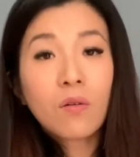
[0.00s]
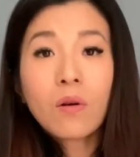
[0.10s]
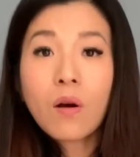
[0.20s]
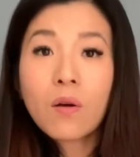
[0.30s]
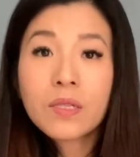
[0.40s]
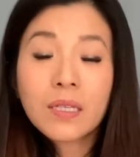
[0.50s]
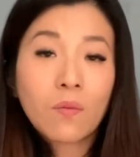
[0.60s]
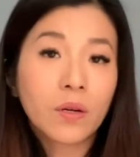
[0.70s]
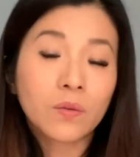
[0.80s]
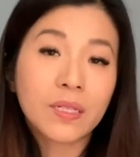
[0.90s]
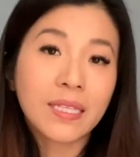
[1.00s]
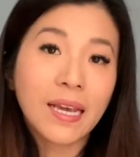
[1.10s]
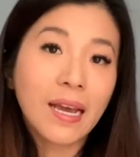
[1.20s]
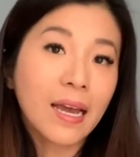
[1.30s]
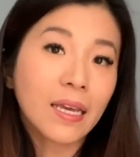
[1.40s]
or someone will
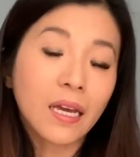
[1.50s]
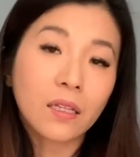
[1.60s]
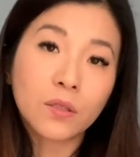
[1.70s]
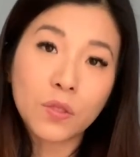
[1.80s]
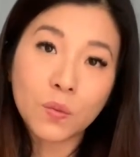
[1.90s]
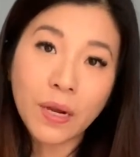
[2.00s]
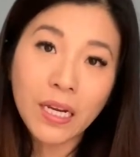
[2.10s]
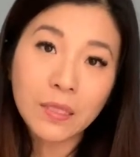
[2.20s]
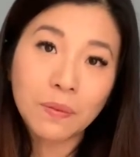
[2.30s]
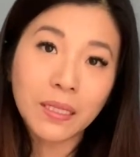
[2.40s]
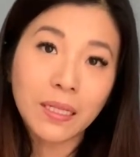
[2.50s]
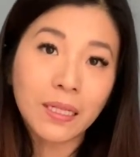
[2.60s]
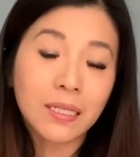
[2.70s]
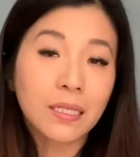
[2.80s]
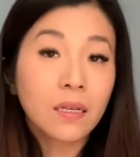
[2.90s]
say, I can't lose weight
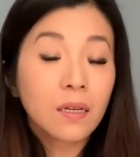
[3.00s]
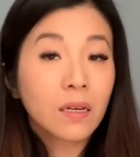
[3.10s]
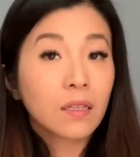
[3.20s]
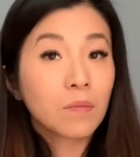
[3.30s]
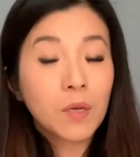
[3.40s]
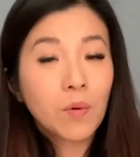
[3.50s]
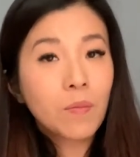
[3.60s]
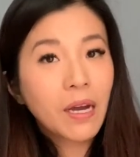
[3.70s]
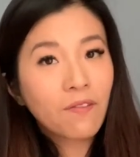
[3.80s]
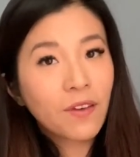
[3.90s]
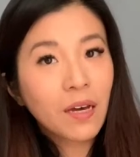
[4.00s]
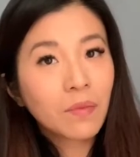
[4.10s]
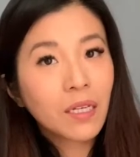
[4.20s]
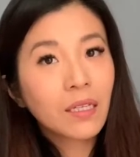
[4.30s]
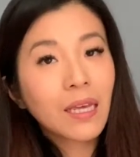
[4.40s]
because the people in my
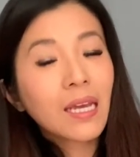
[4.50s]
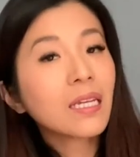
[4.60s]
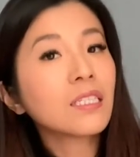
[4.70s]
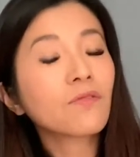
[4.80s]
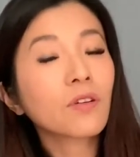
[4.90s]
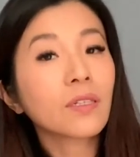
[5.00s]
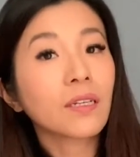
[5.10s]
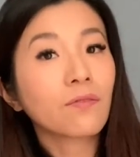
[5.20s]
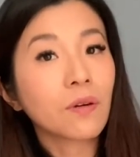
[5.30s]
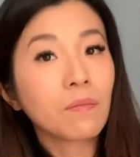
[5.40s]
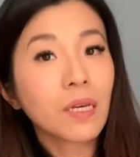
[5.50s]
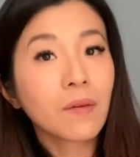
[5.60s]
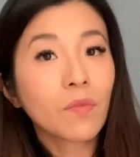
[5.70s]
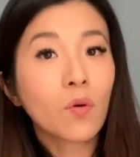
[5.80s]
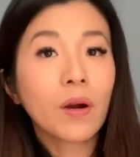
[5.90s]
family, they eat differently from
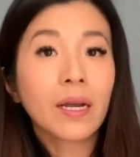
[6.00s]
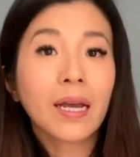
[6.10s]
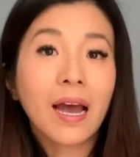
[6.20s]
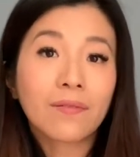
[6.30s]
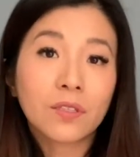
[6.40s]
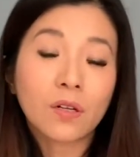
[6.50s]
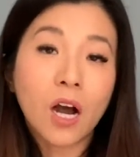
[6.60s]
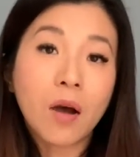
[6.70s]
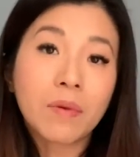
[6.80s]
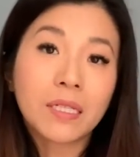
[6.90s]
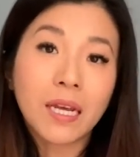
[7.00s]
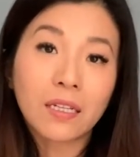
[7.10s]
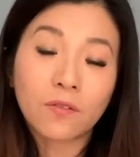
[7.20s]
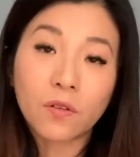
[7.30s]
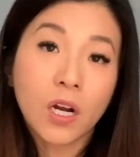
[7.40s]
me, or I have to accommodate
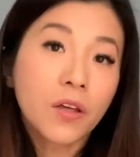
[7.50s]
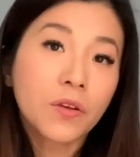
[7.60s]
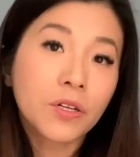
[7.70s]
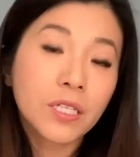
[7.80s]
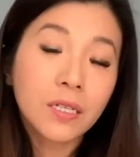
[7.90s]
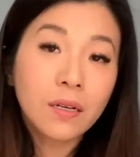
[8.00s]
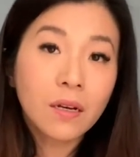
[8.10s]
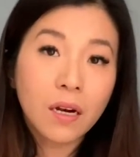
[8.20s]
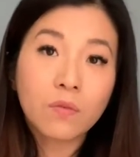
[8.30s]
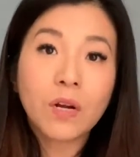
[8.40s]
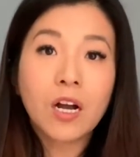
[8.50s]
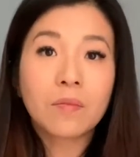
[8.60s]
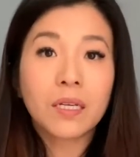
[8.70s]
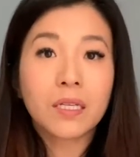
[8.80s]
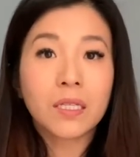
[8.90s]
for others around
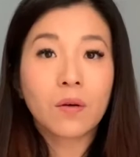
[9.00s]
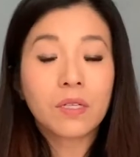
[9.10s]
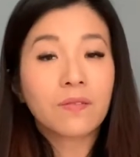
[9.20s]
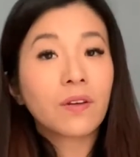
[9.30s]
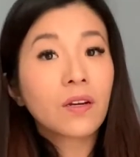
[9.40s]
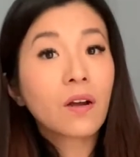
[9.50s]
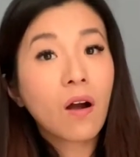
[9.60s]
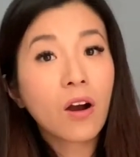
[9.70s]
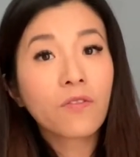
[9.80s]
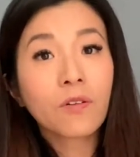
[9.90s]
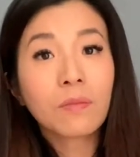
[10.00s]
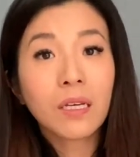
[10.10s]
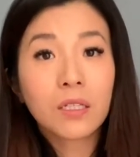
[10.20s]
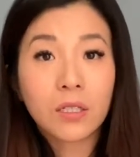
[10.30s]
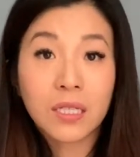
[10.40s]
me, so it's very hard for
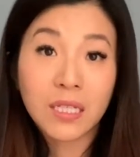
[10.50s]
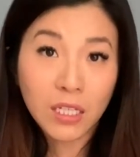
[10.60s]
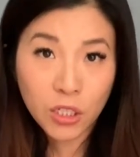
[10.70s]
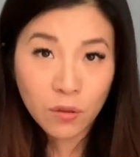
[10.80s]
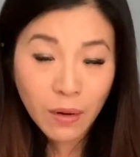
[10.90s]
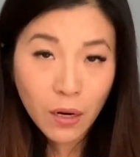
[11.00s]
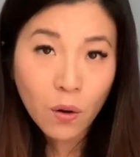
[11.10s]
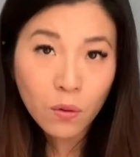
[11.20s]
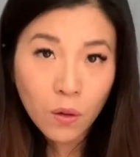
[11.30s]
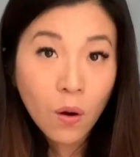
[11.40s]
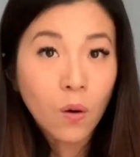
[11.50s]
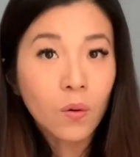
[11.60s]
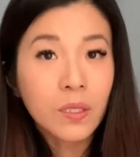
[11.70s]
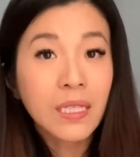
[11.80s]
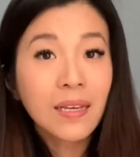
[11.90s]
me to stick to my own
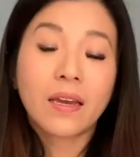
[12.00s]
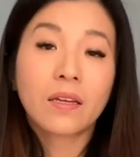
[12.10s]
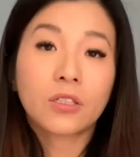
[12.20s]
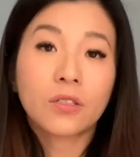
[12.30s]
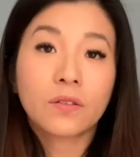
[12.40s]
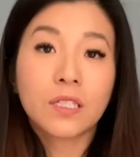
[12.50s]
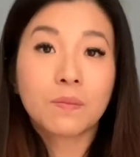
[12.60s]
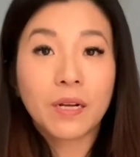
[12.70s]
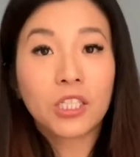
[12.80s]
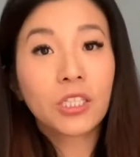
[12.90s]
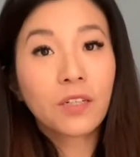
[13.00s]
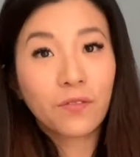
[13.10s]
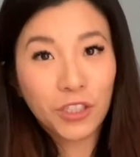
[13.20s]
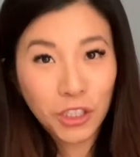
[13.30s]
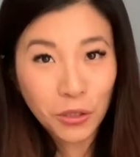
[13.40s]
goals. And especially
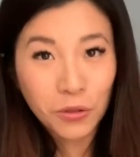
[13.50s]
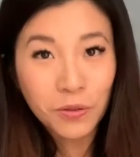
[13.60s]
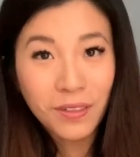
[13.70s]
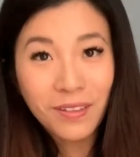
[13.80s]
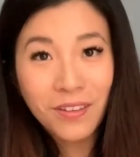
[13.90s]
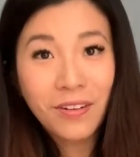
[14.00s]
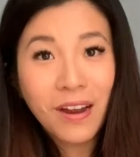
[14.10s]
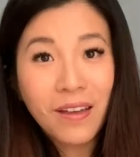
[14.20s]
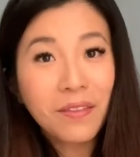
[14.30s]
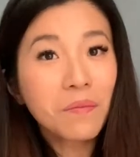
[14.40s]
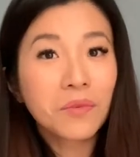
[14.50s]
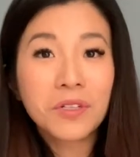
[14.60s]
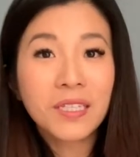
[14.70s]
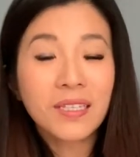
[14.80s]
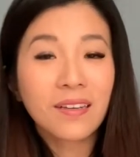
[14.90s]
for children, they're at the
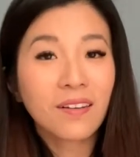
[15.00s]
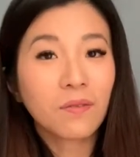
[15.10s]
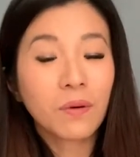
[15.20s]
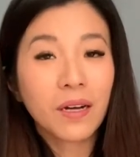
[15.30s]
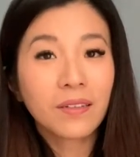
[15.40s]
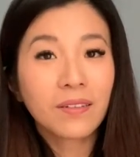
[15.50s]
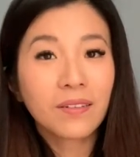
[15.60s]
mercy of what